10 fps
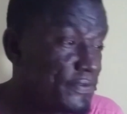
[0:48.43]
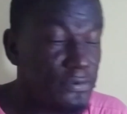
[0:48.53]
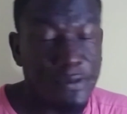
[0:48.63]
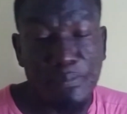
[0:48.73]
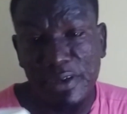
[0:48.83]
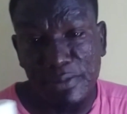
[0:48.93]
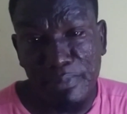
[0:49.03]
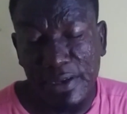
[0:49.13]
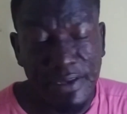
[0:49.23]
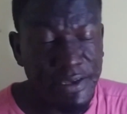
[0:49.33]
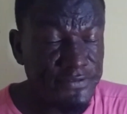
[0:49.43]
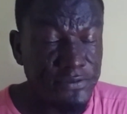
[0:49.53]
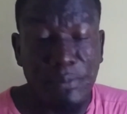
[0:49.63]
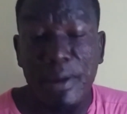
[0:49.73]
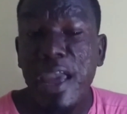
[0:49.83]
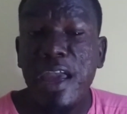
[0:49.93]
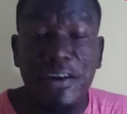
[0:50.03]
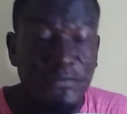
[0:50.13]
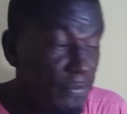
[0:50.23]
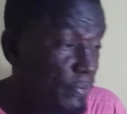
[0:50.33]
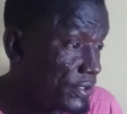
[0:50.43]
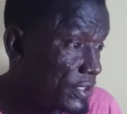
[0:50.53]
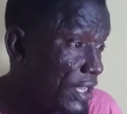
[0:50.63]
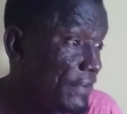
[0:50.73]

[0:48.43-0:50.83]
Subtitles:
from the beat makers, from everybody.